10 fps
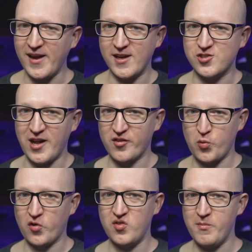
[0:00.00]
Nginx
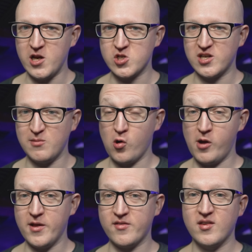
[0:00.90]
proxy manager
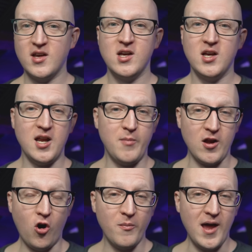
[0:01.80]
deployments in my
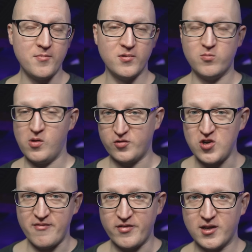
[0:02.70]
home lab with
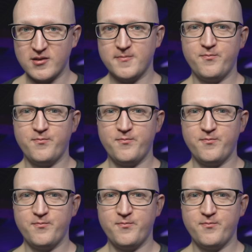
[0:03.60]
Traefik.